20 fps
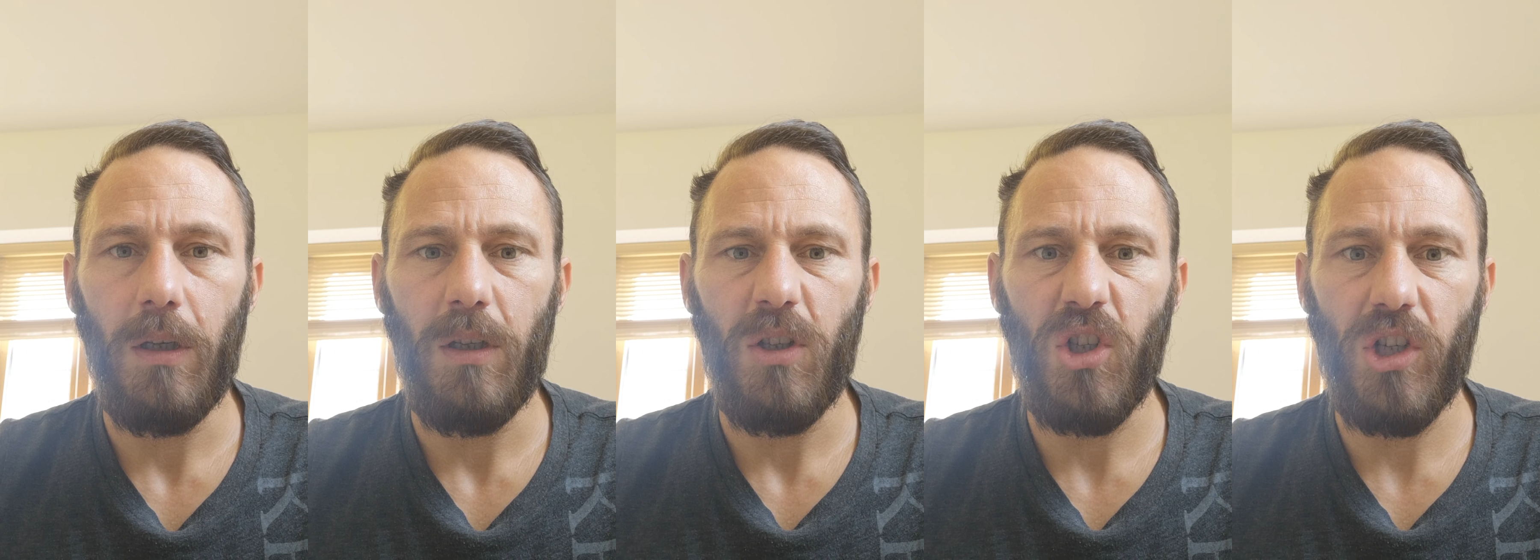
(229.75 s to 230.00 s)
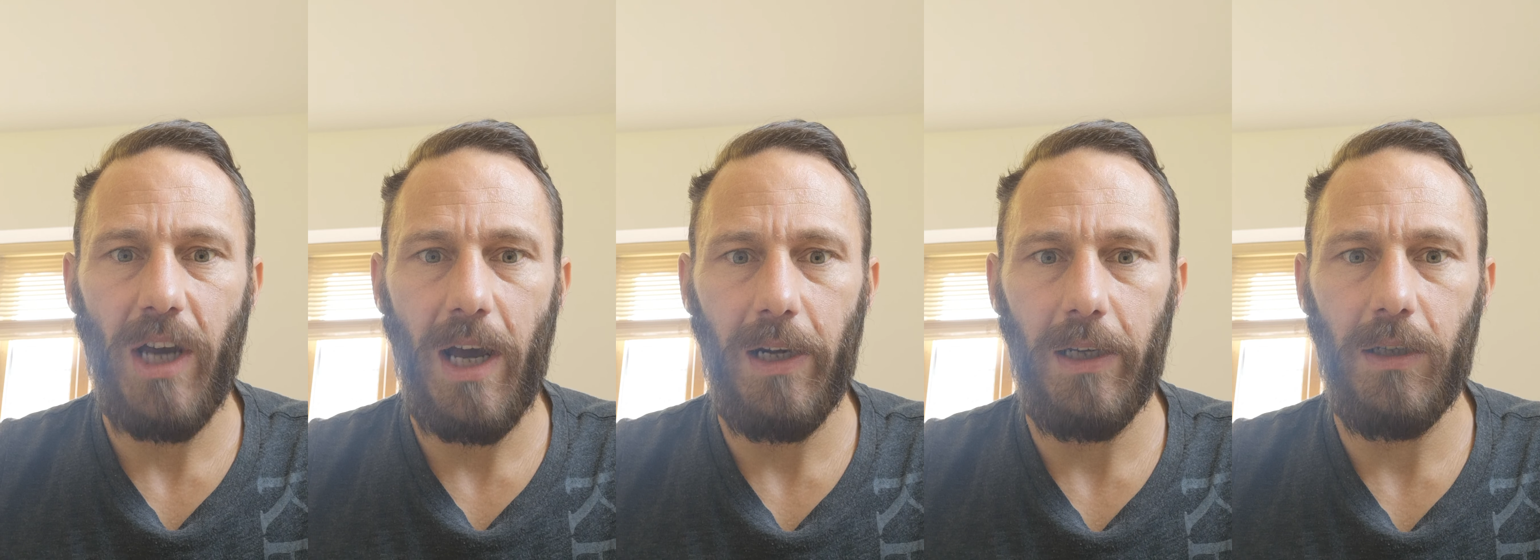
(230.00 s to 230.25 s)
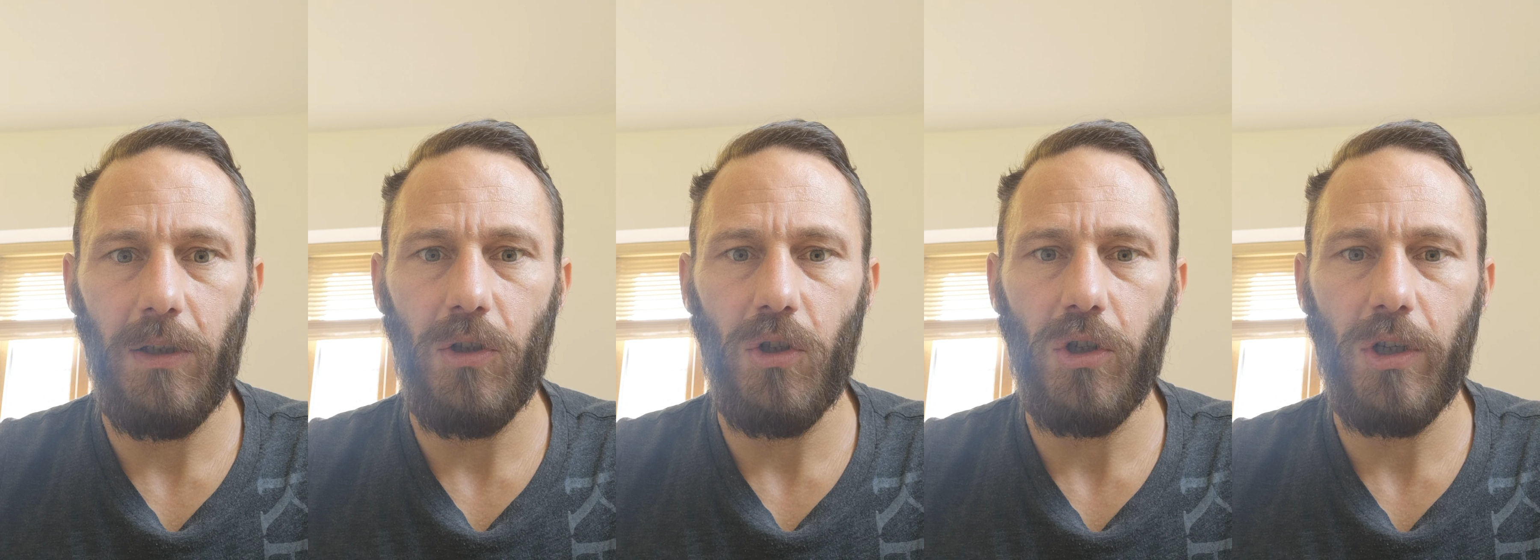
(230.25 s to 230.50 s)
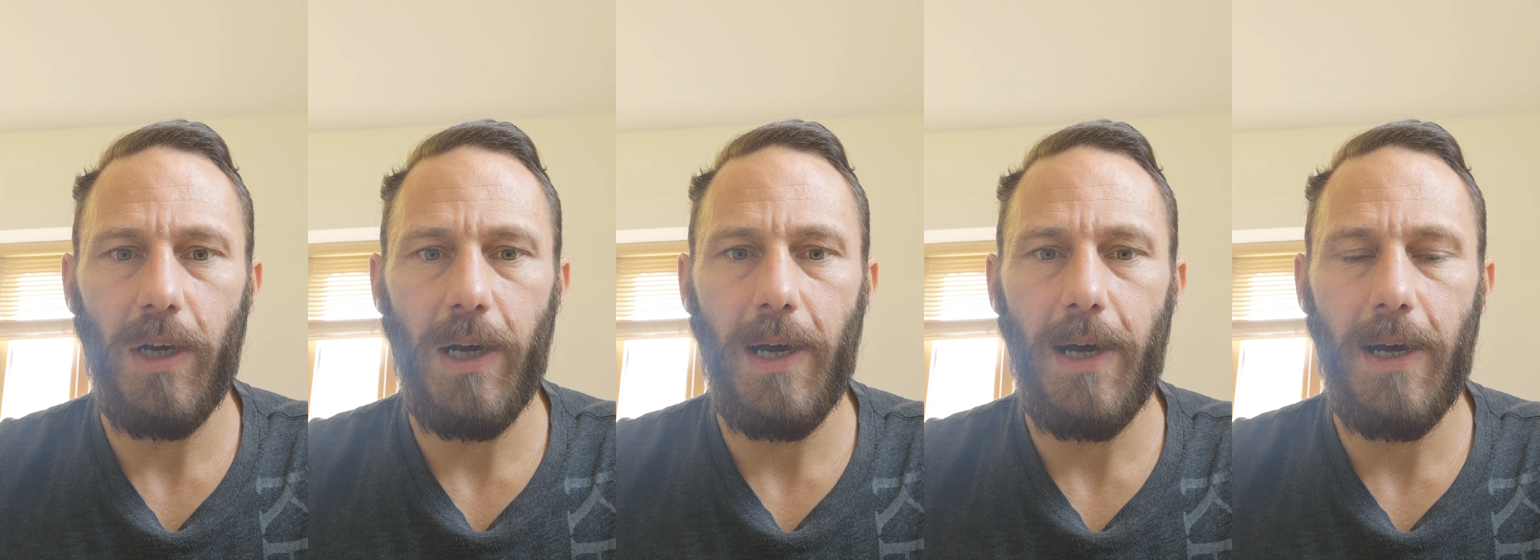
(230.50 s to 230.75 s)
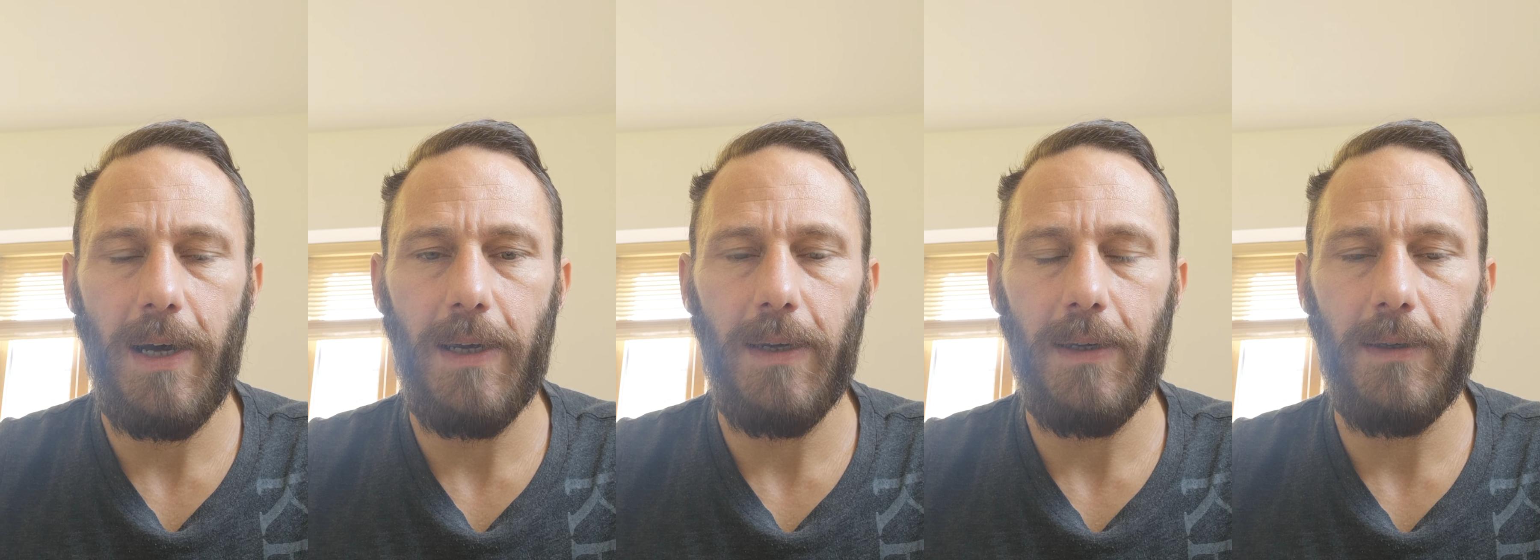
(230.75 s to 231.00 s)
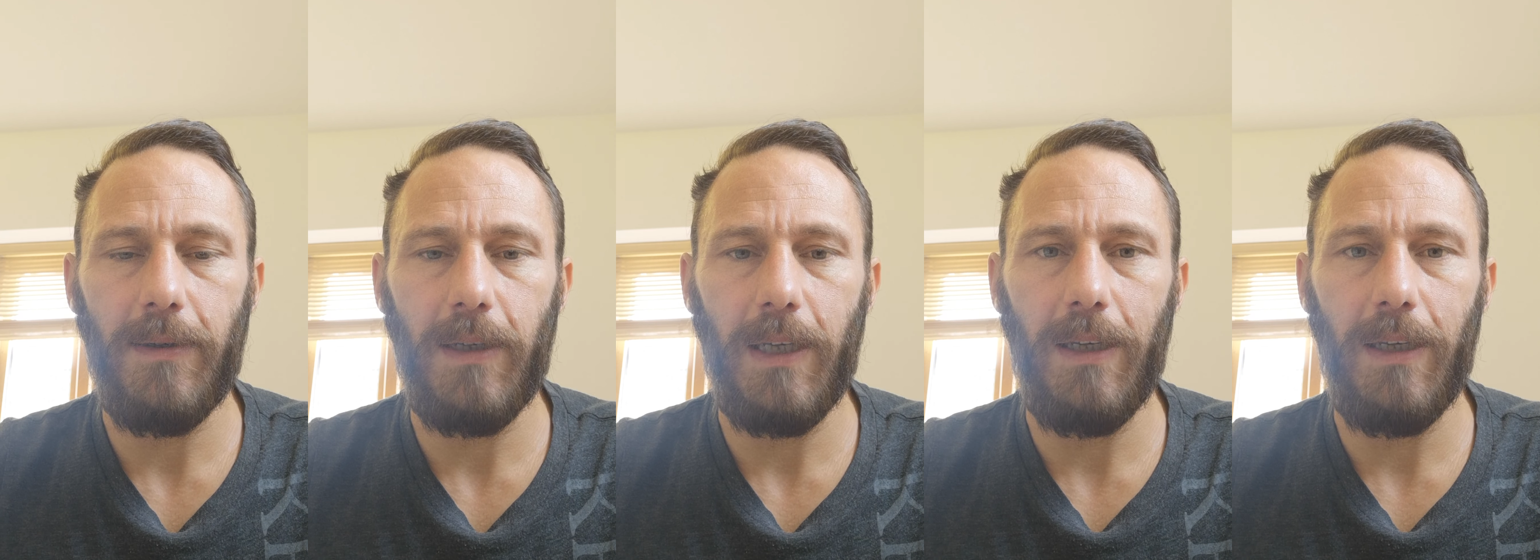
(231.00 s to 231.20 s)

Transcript: challenge and